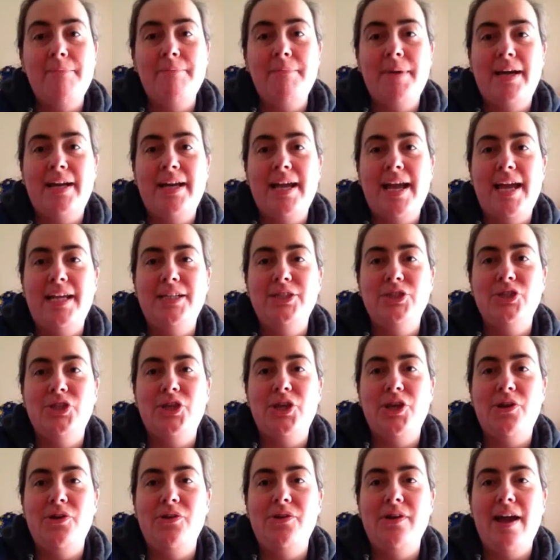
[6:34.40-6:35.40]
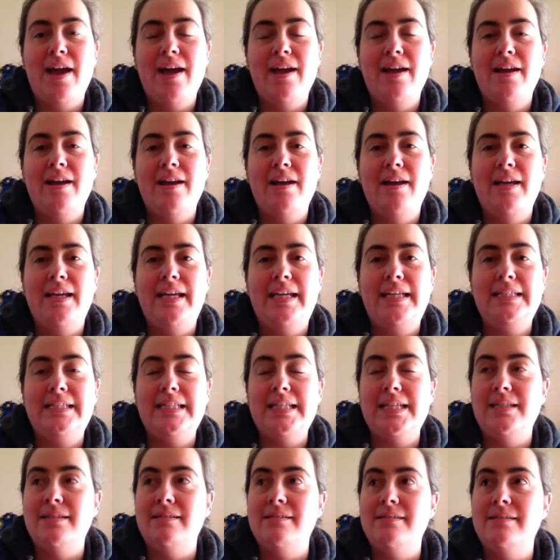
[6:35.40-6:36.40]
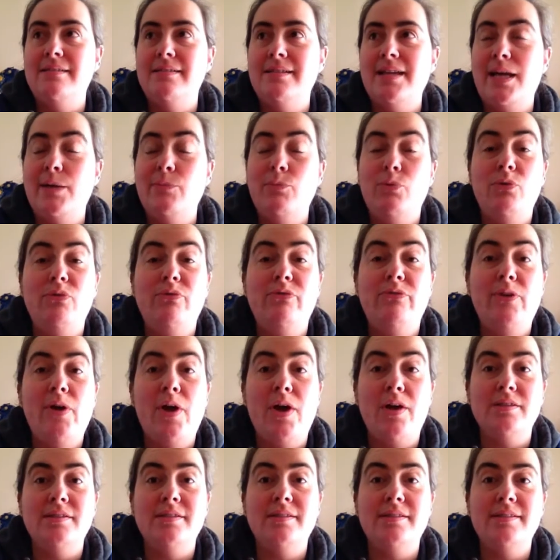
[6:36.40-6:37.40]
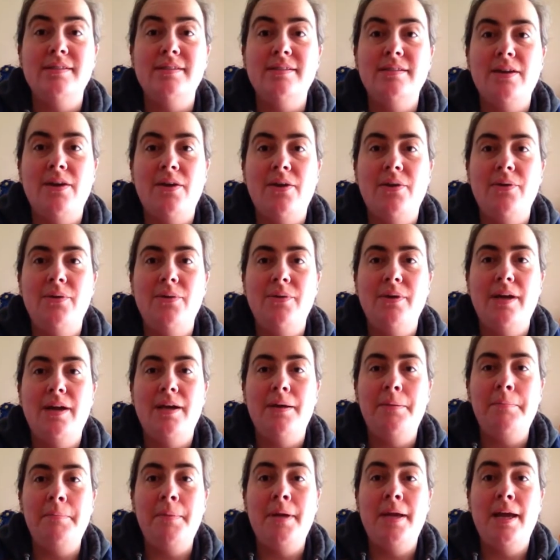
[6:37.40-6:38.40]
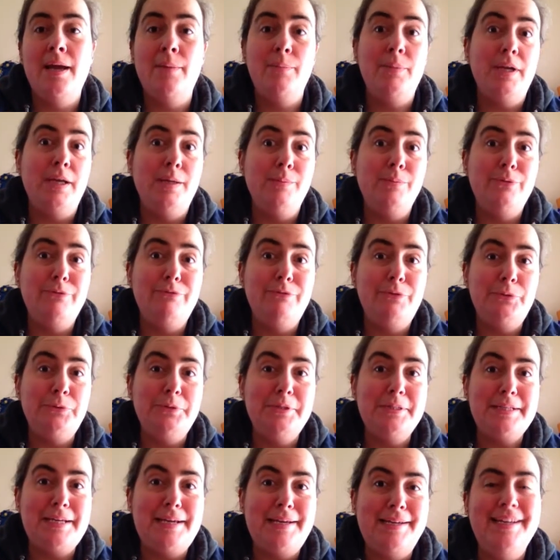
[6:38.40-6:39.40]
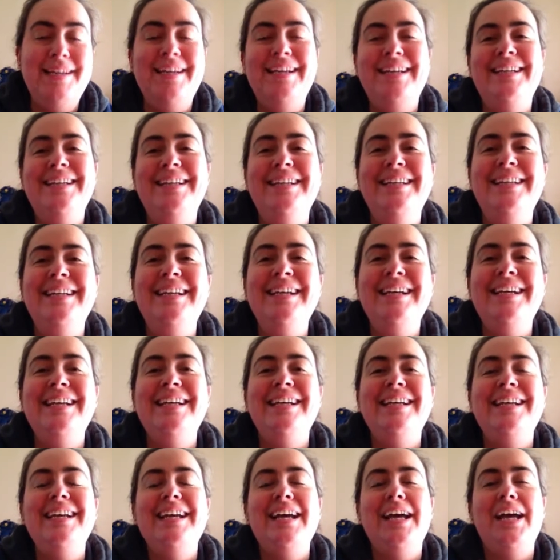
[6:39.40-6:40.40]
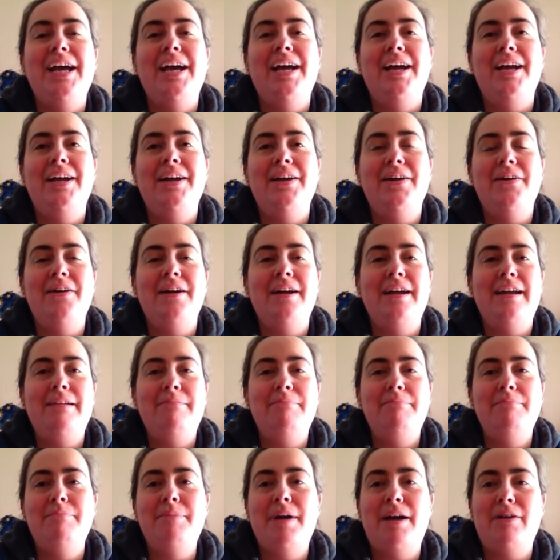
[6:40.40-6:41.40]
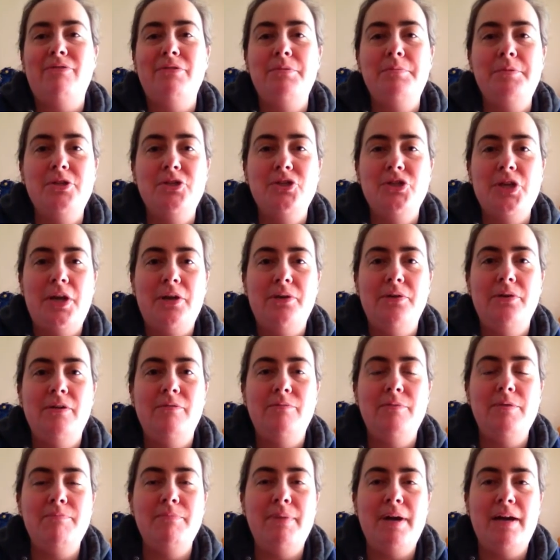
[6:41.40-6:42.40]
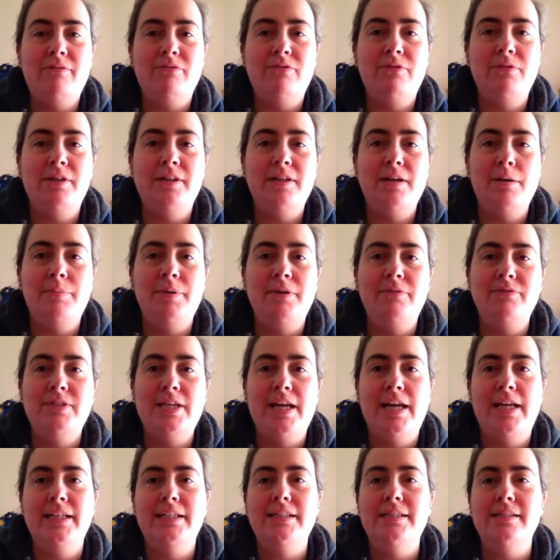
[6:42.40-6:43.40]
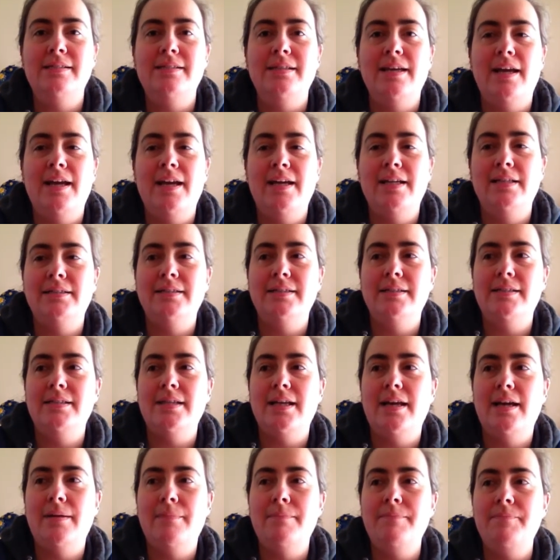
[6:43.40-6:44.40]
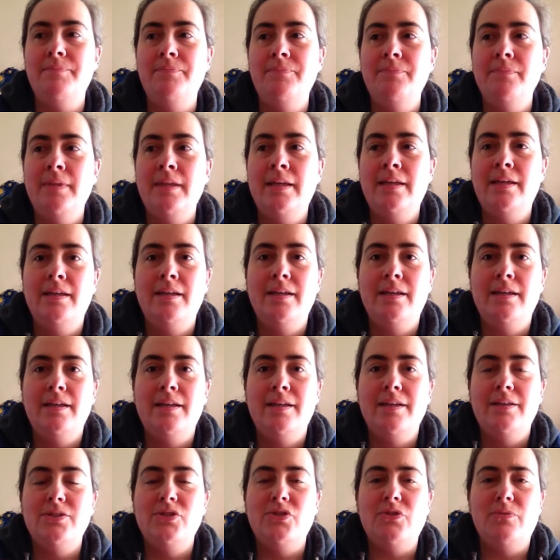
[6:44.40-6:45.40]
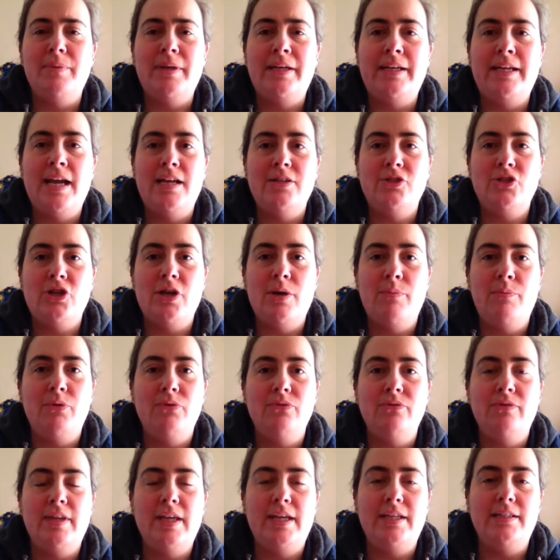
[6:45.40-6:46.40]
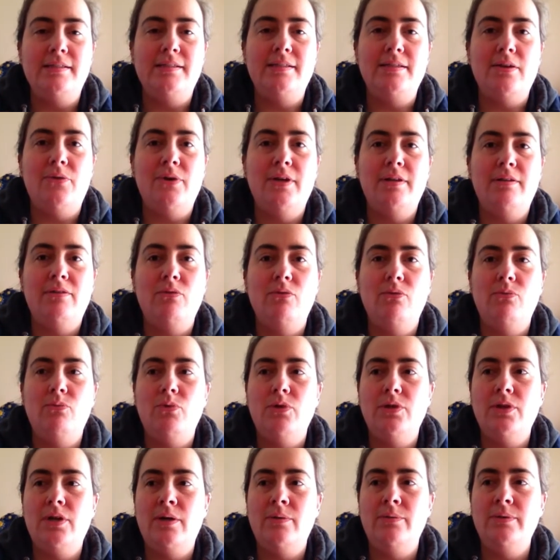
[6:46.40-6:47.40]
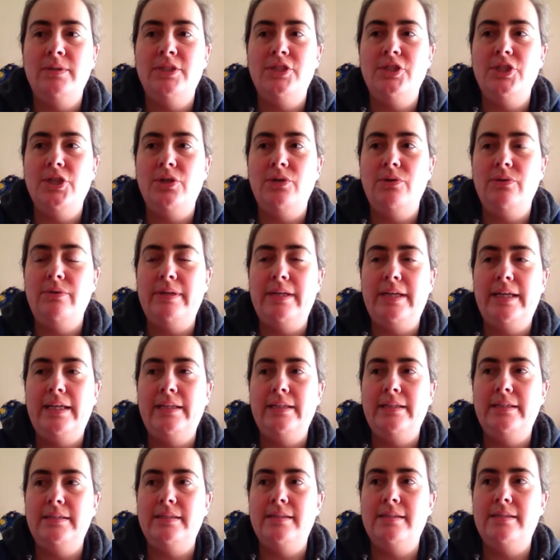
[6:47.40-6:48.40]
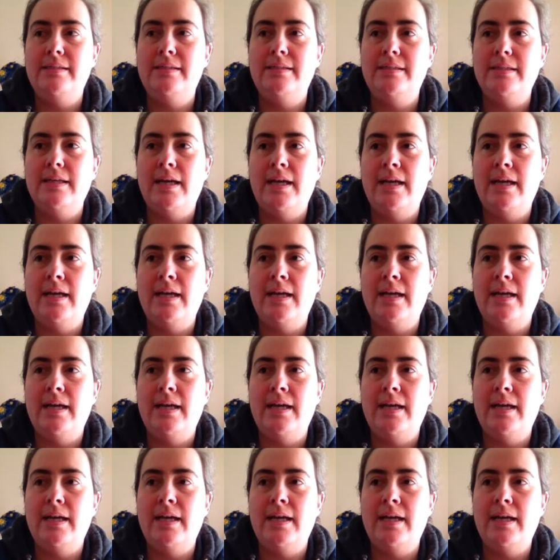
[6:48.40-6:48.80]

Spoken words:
back at HQ. It is April 1st, so happy April Fool's Day. I'm back from the show. I've been back for a couple of days and sort of been catching up on things. So I thought what I would do is